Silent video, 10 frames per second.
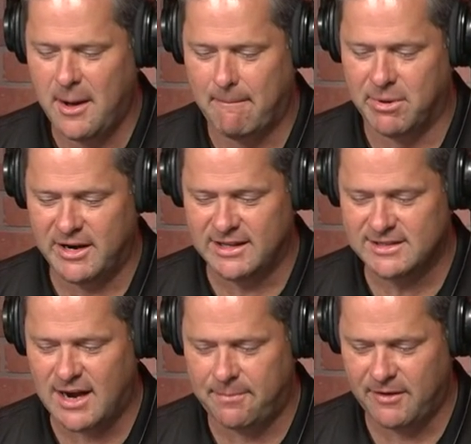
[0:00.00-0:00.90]
but it didn't
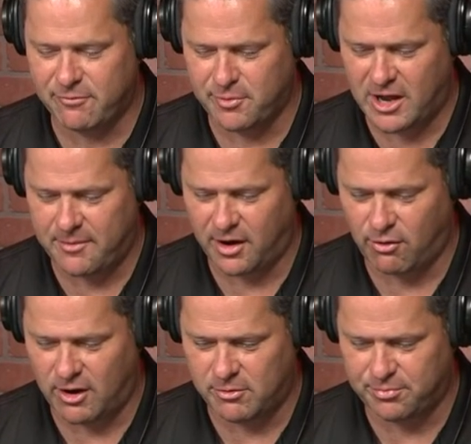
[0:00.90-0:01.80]
stop them from becoming
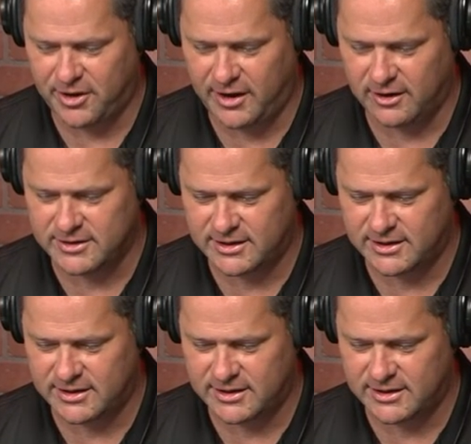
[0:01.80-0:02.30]
incredible players.